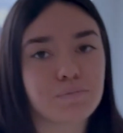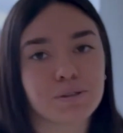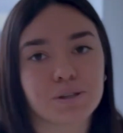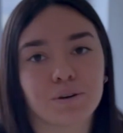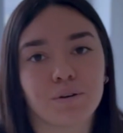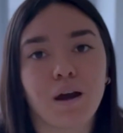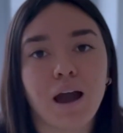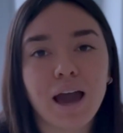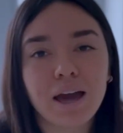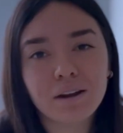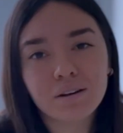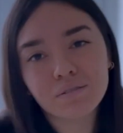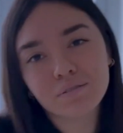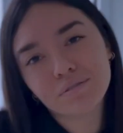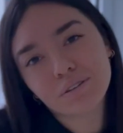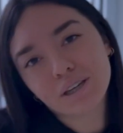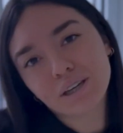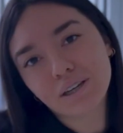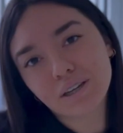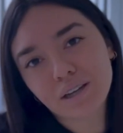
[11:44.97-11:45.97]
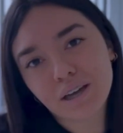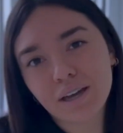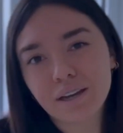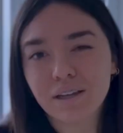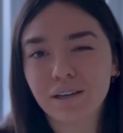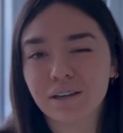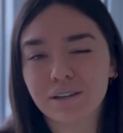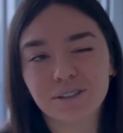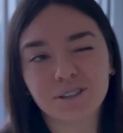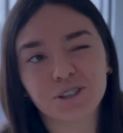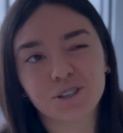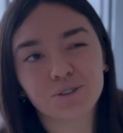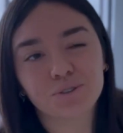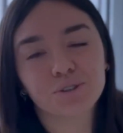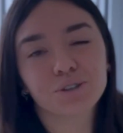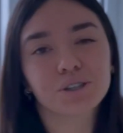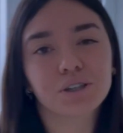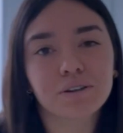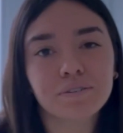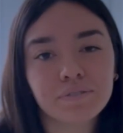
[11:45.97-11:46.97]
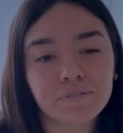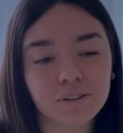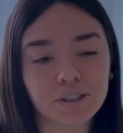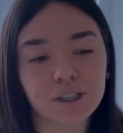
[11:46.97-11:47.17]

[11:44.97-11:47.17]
So I don't need any additional stuff